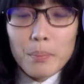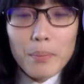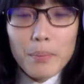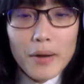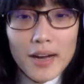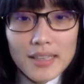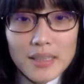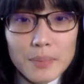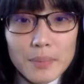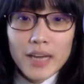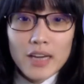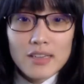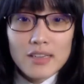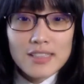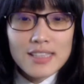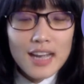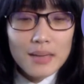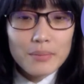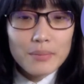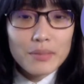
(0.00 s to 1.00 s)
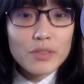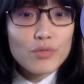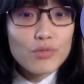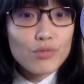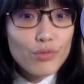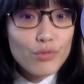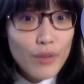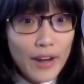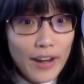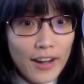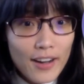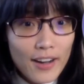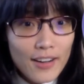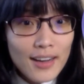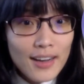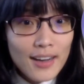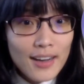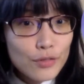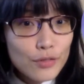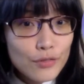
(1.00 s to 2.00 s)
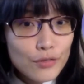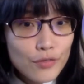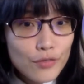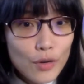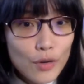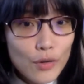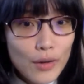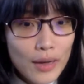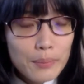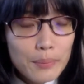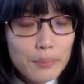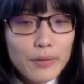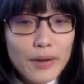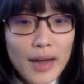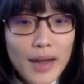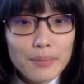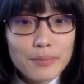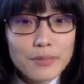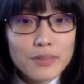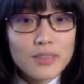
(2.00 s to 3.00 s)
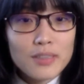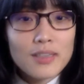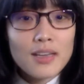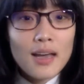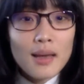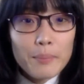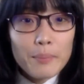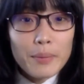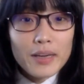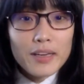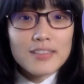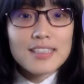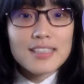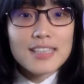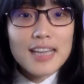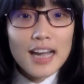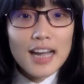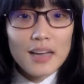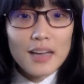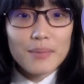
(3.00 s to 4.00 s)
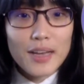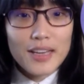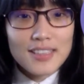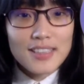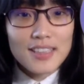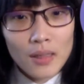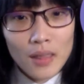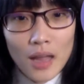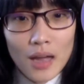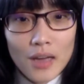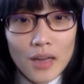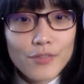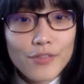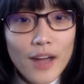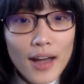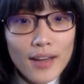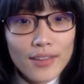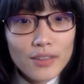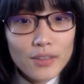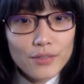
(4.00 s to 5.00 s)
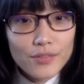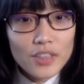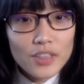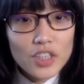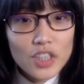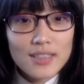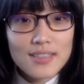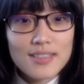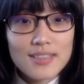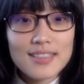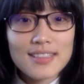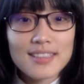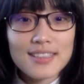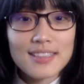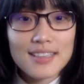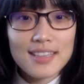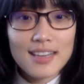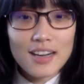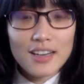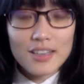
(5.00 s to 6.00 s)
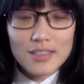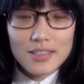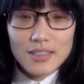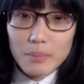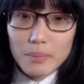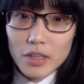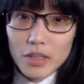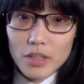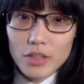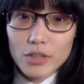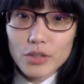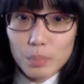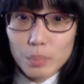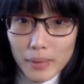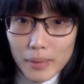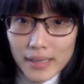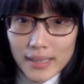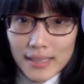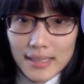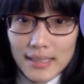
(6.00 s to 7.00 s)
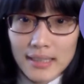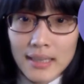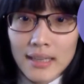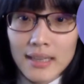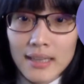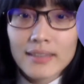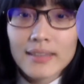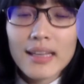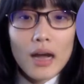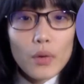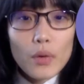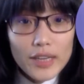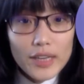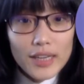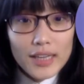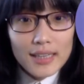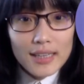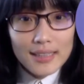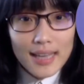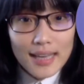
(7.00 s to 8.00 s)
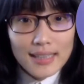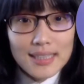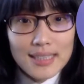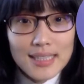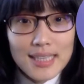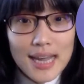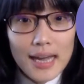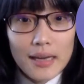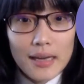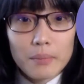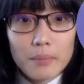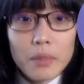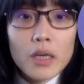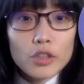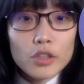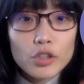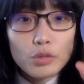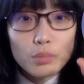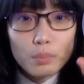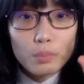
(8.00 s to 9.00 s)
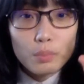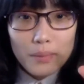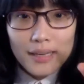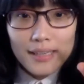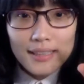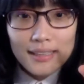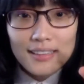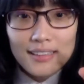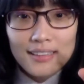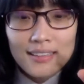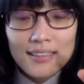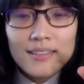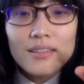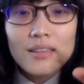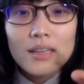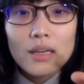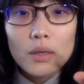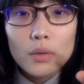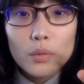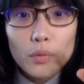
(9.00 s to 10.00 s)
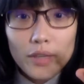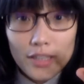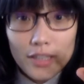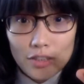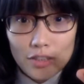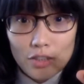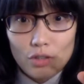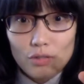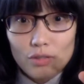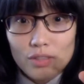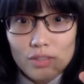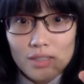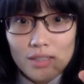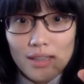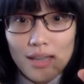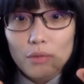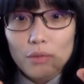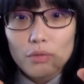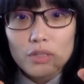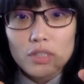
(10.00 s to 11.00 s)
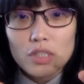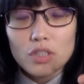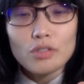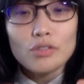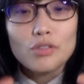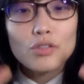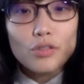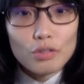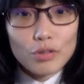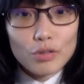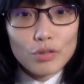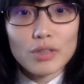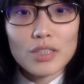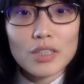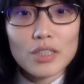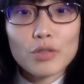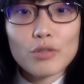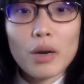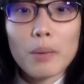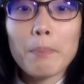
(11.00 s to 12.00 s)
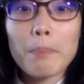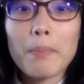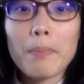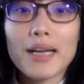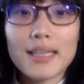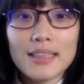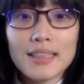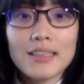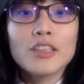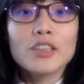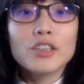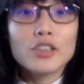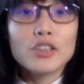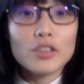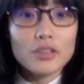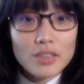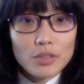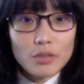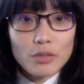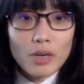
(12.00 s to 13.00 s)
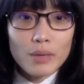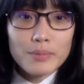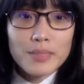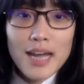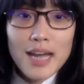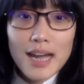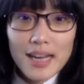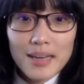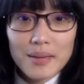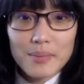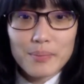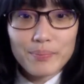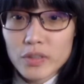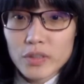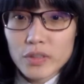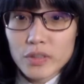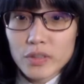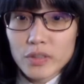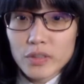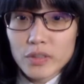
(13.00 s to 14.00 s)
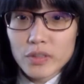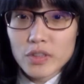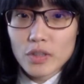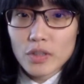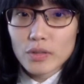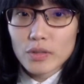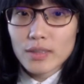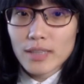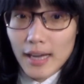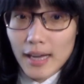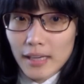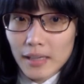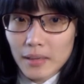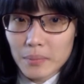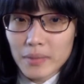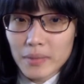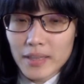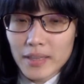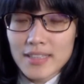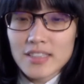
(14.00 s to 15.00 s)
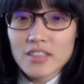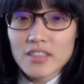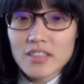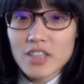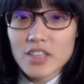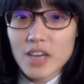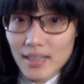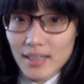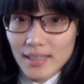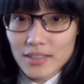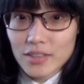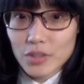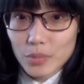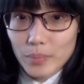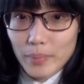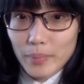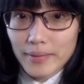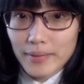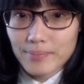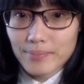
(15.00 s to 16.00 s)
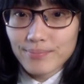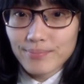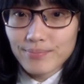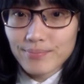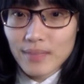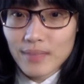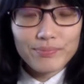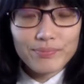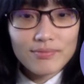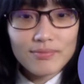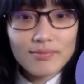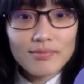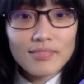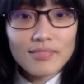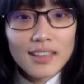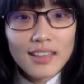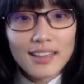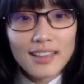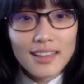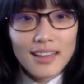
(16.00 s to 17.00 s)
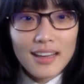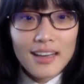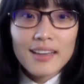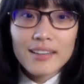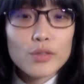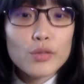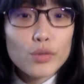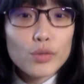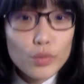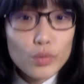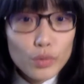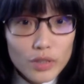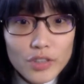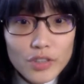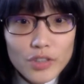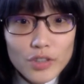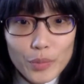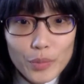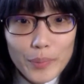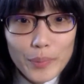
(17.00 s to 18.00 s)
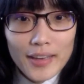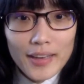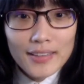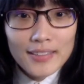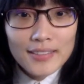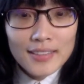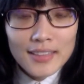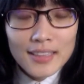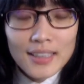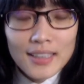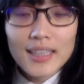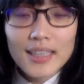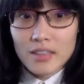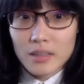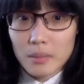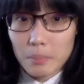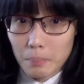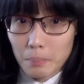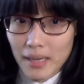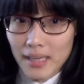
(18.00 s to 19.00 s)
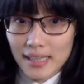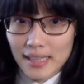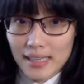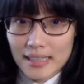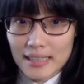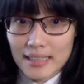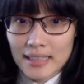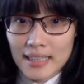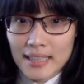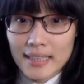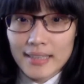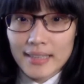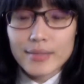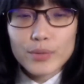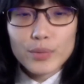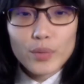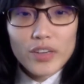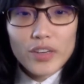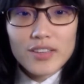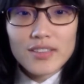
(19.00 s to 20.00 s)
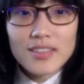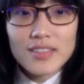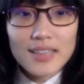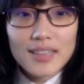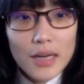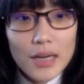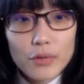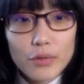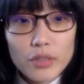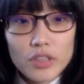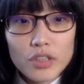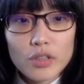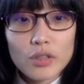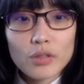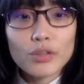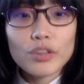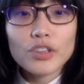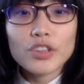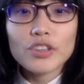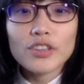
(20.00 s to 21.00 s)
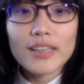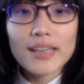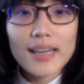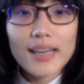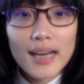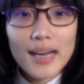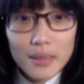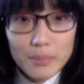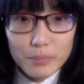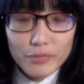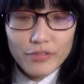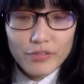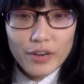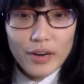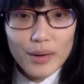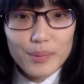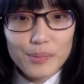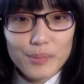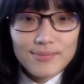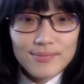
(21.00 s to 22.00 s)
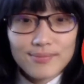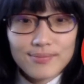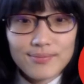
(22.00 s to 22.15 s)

But because time is rare and useful, and perhaps because time has a lot of other features that are similar to money, now we connect time to money, then we can use the language you use to describe money to describe time. So time is the target domain. The source domain, the money, is where the language originally comes from.